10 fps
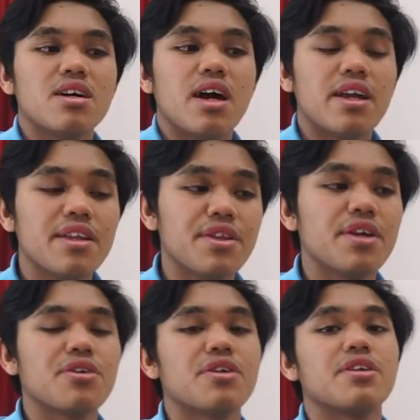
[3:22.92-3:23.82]

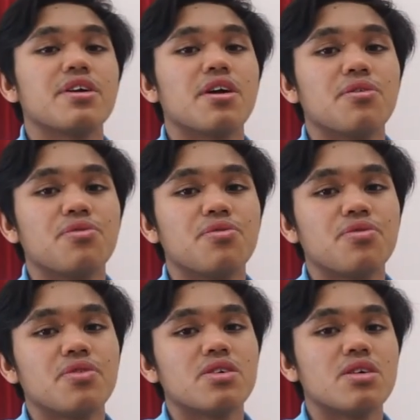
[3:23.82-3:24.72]
Anything you can think of
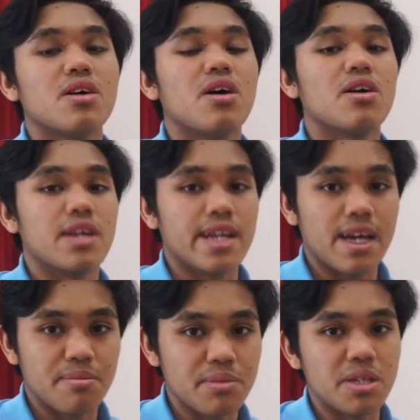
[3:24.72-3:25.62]
on an
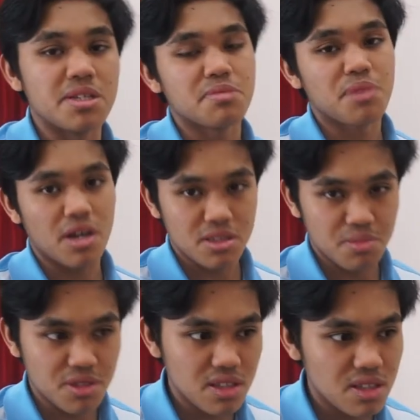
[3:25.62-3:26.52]
app is
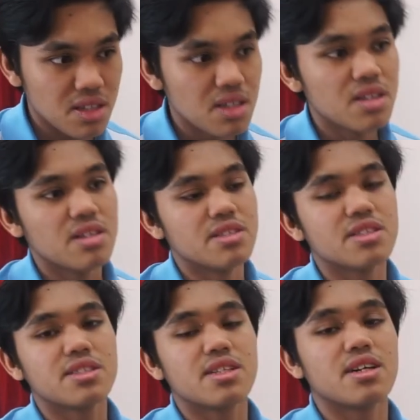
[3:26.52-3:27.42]
possible. It's
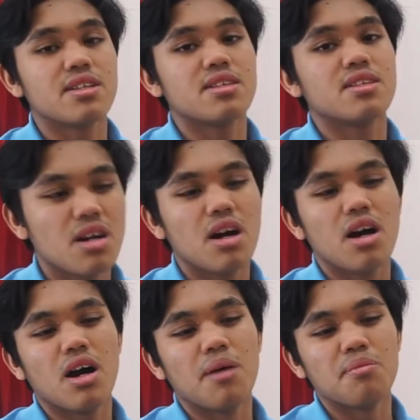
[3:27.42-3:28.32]
just that
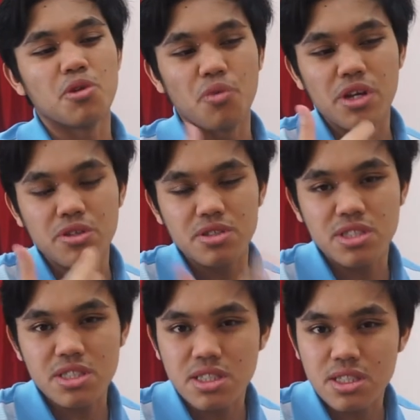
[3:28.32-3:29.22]
the way you're
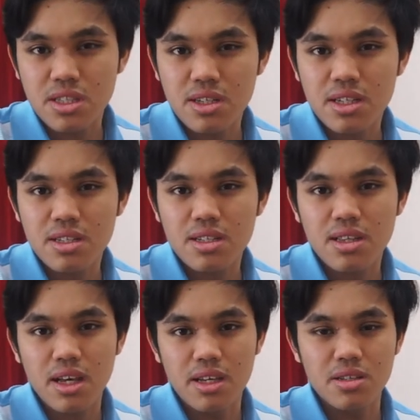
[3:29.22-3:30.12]
searching on it,
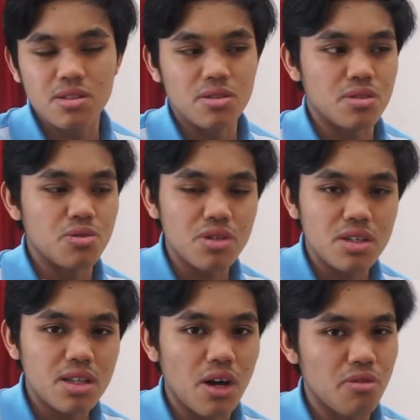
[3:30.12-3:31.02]
like in
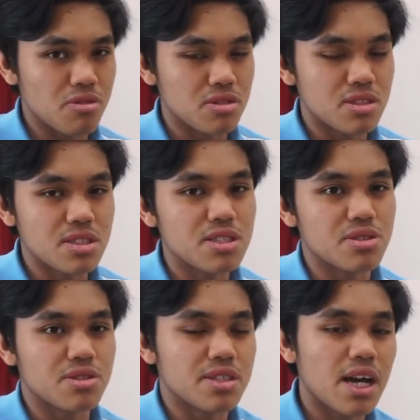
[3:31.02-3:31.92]
Google, how you search,
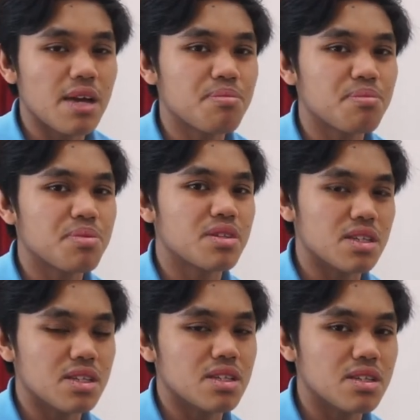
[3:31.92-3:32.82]
you type
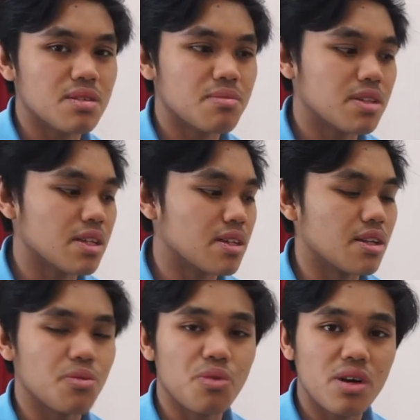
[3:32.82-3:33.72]
the thing
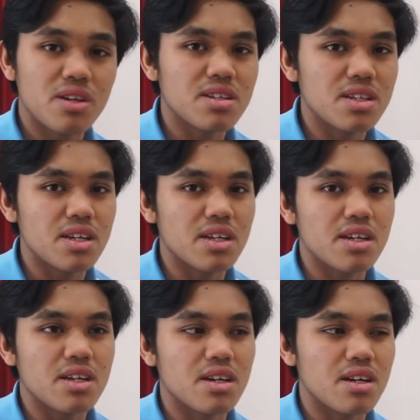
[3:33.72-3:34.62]
that you want,
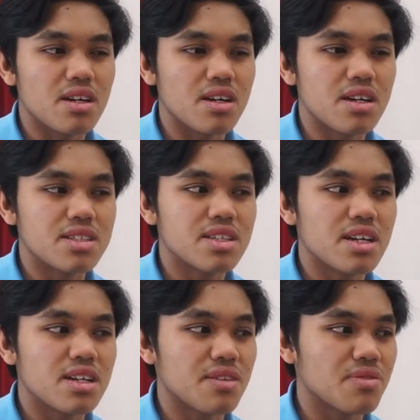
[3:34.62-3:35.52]
it's
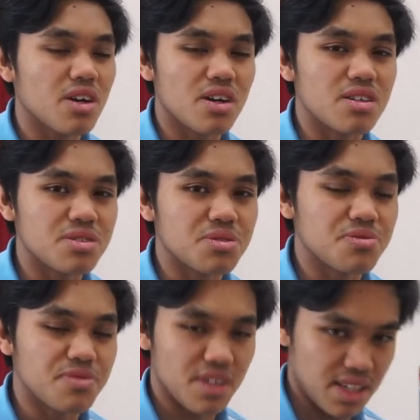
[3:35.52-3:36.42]
kind of hard to
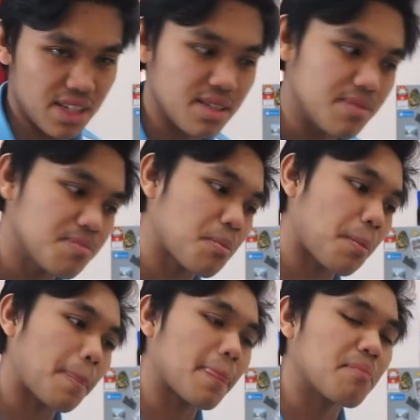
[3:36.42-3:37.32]
find it,
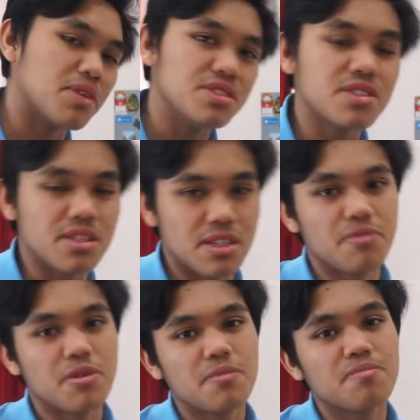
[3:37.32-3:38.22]
but you should not
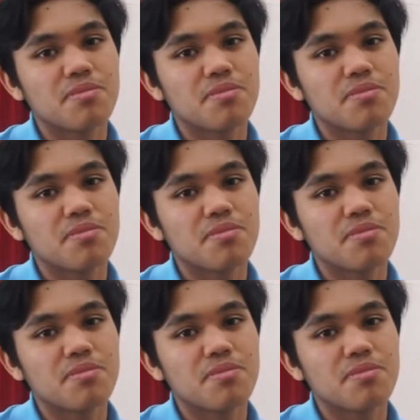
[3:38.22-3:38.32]
give up.